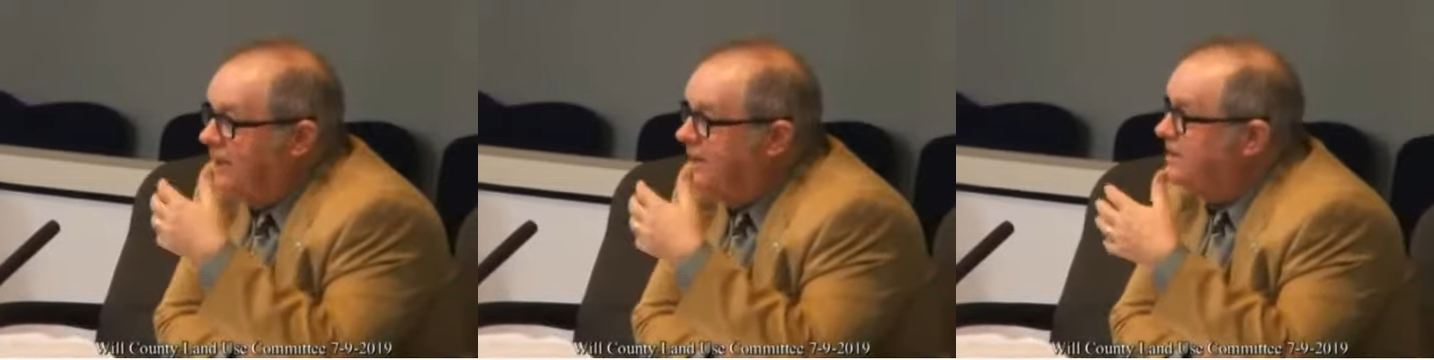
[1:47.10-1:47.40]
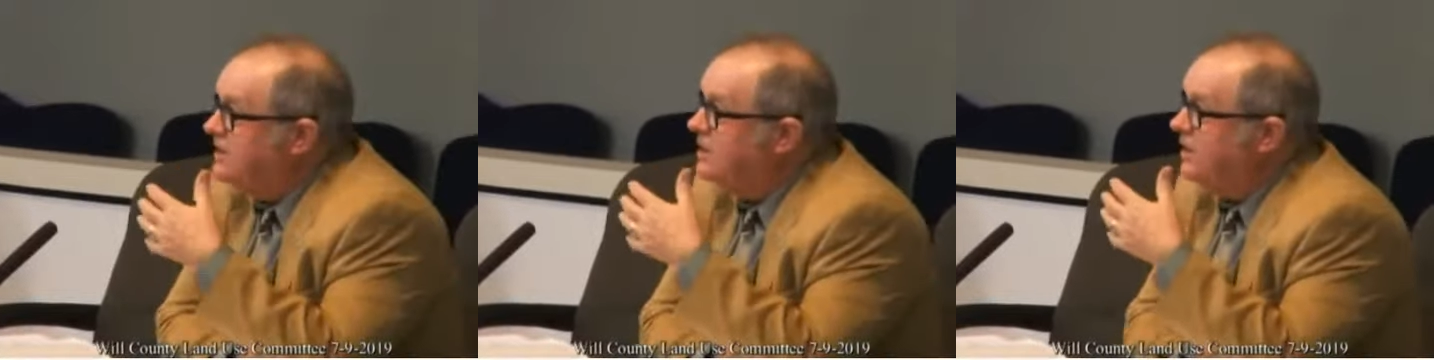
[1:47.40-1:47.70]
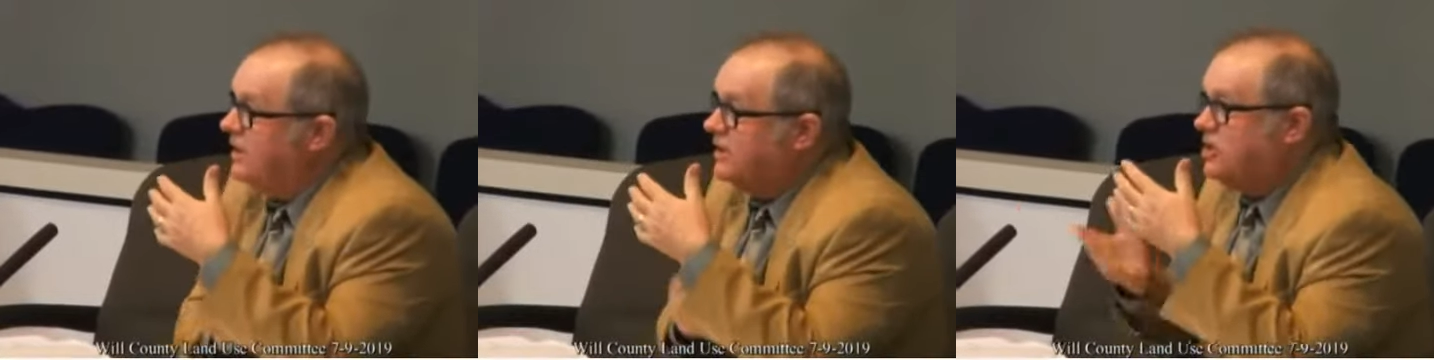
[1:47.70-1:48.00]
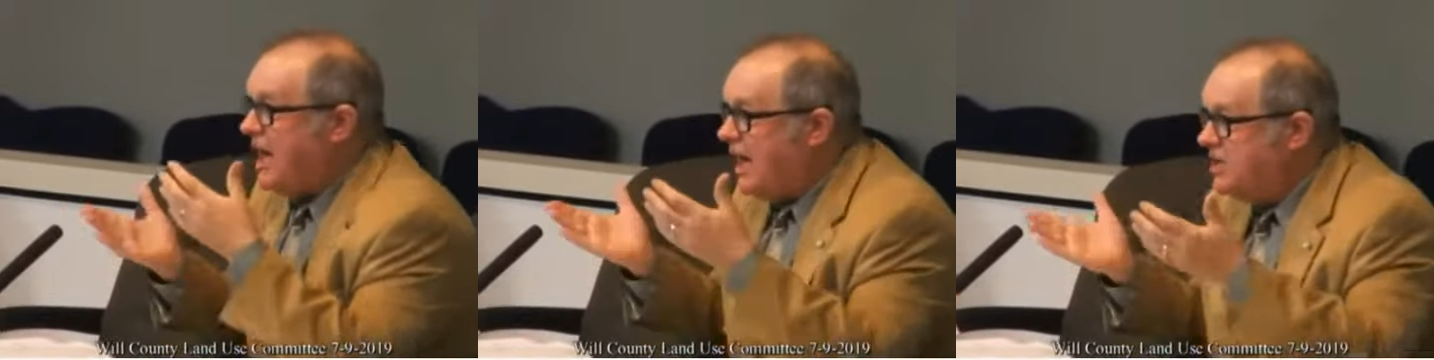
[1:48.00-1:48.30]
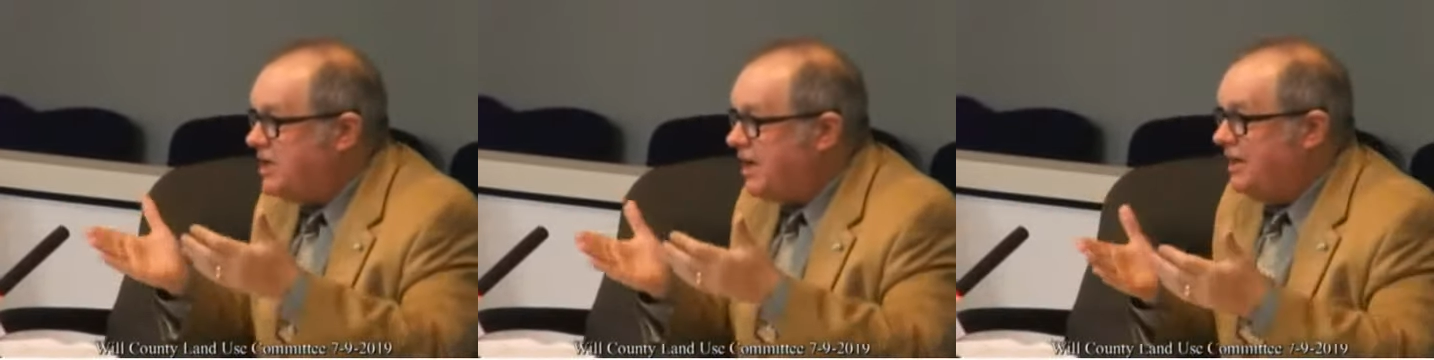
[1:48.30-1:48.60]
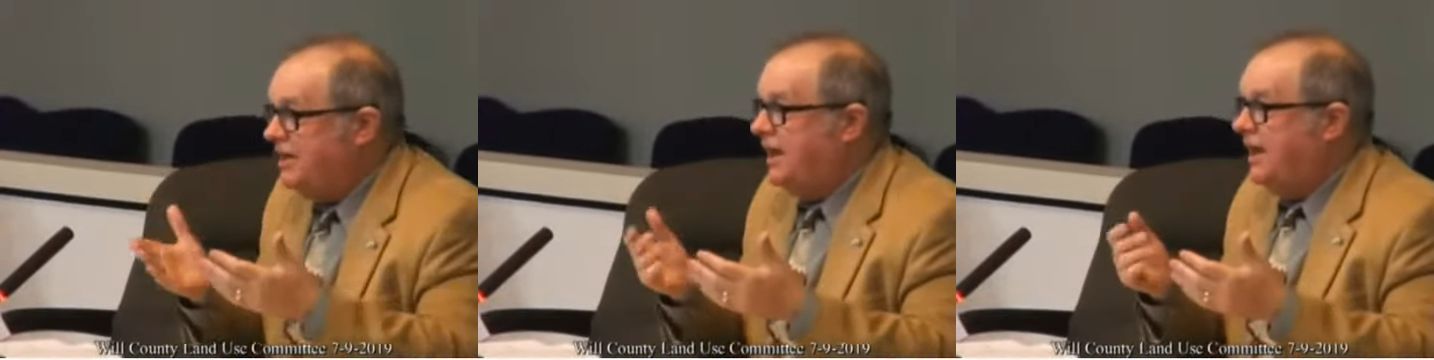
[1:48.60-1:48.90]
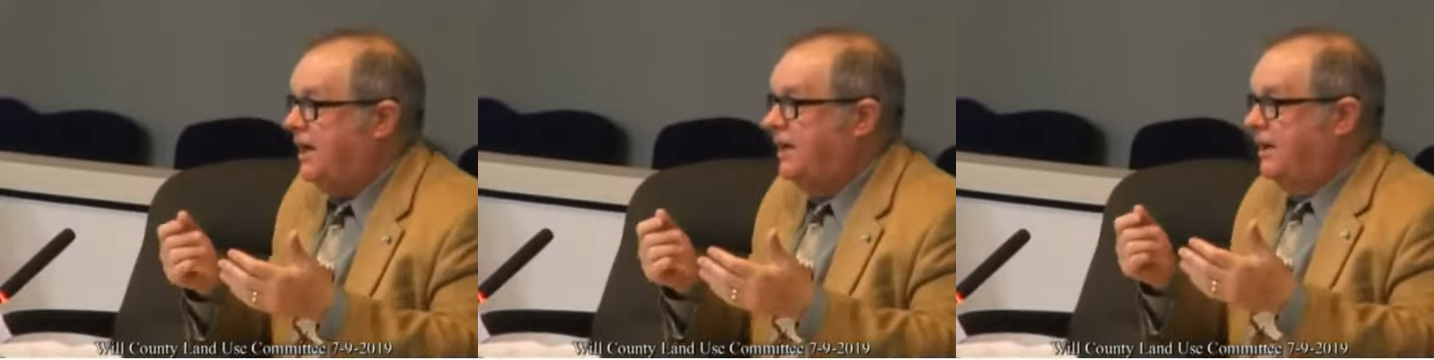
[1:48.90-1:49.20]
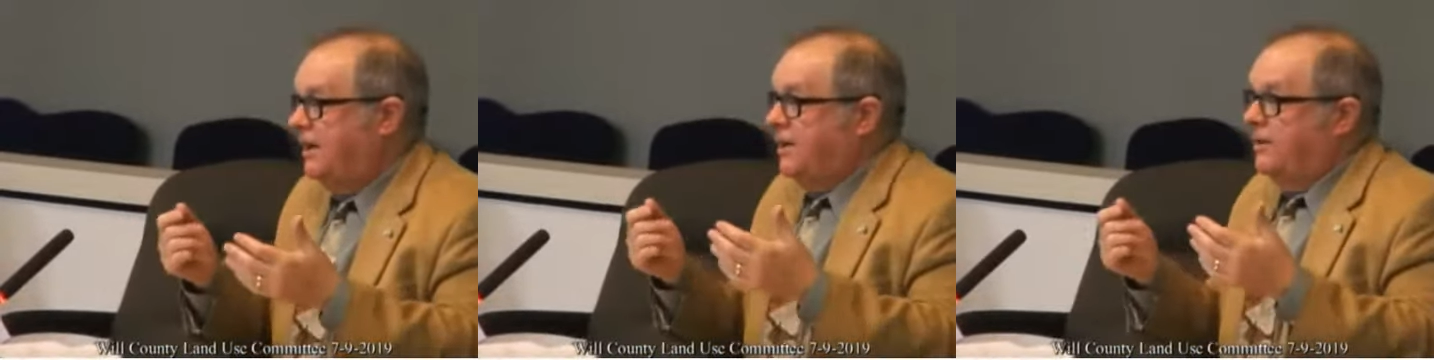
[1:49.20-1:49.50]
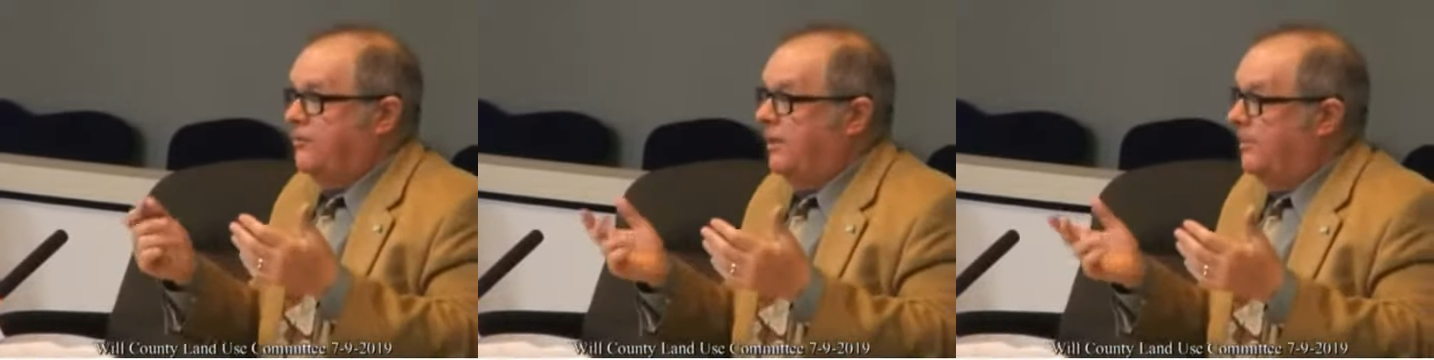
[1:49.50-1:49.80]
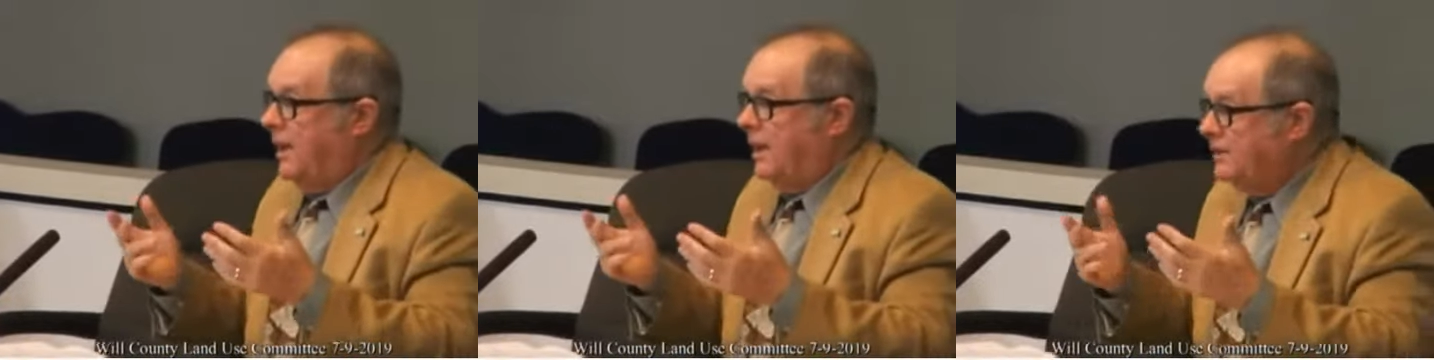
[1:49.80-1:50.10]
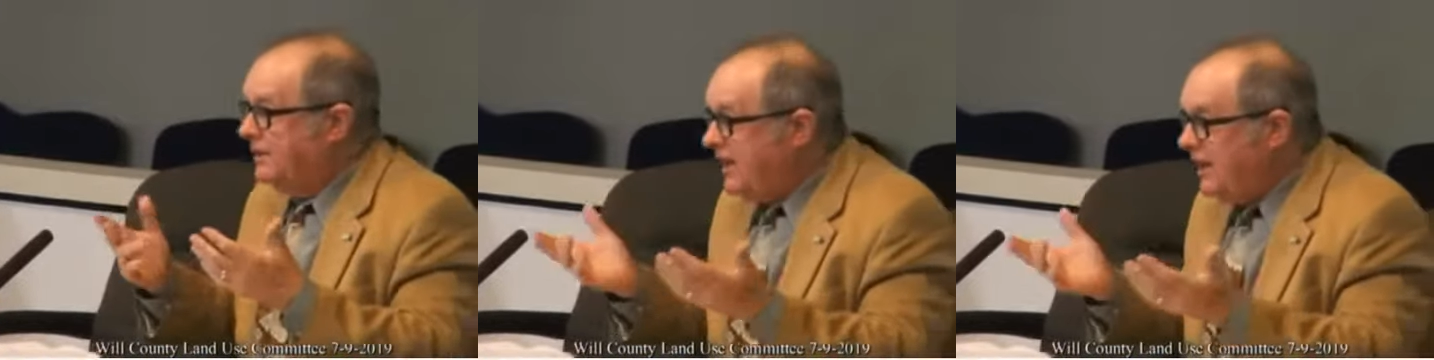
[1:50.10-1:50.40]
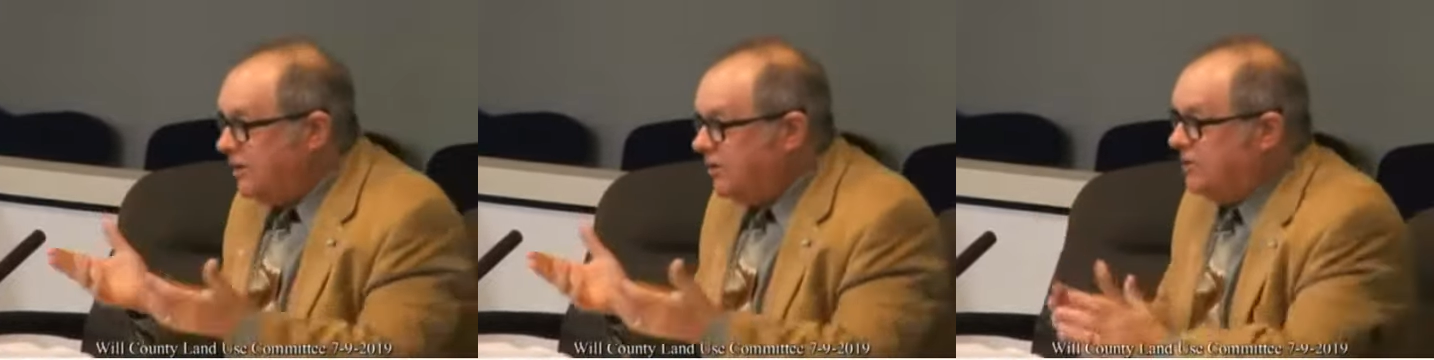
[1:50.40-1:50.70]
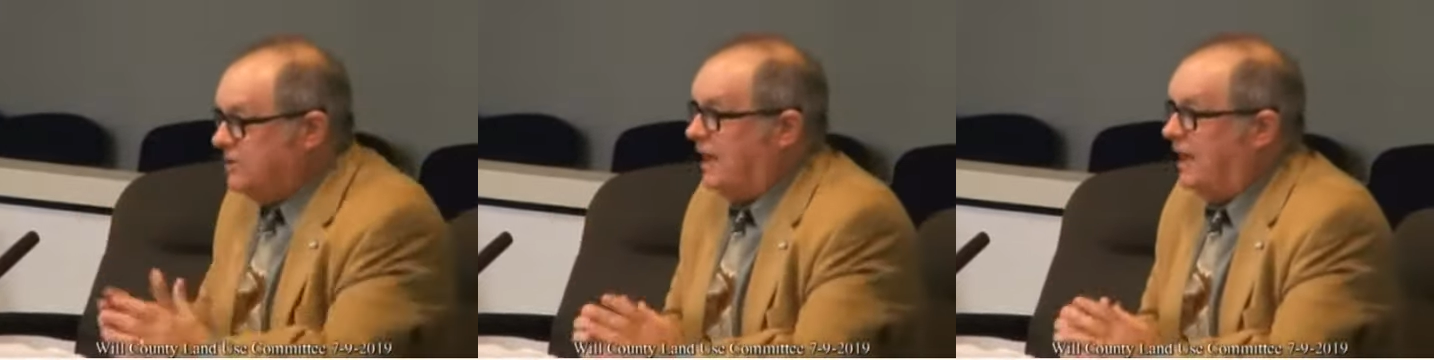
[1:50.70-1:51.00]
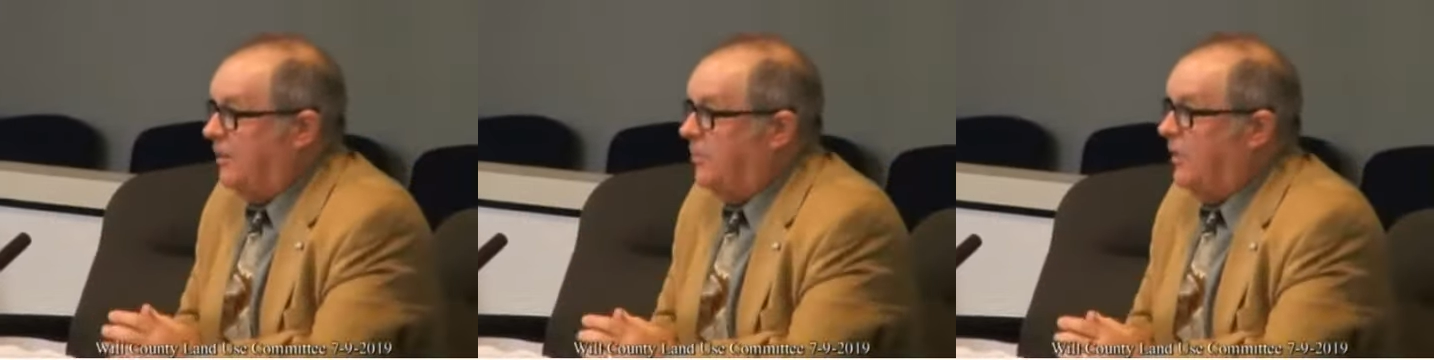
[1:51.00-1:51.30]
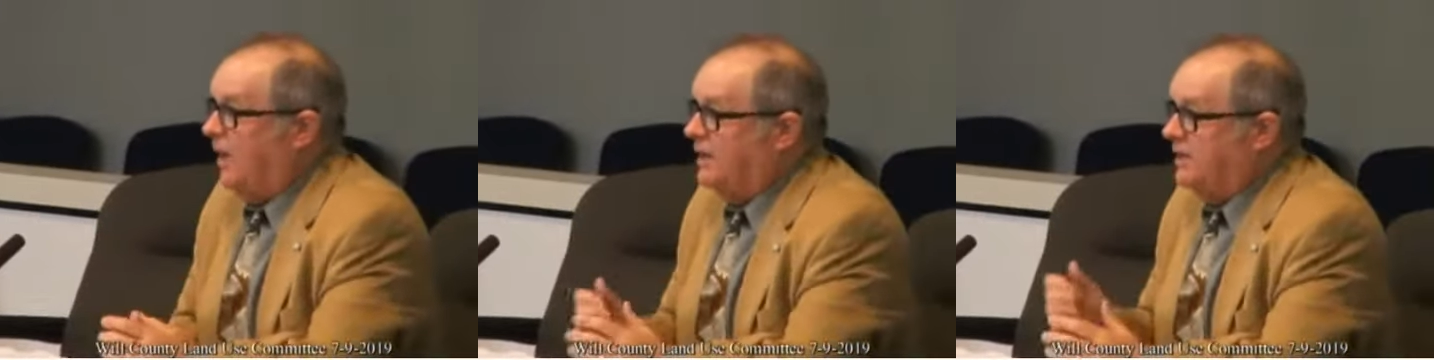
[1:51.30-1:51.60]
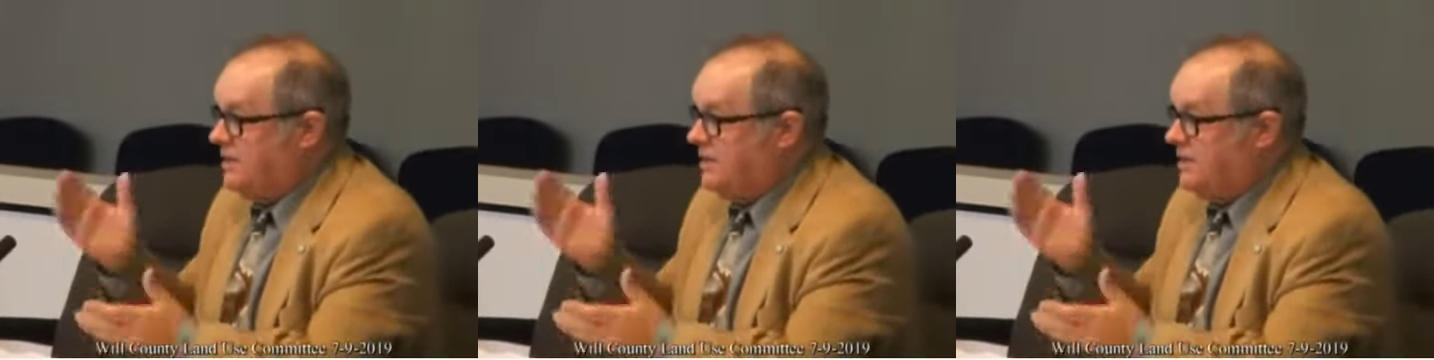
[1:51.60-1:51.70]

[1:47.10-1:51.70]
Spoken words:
don't know that this is going to change anything from a legal standpoint.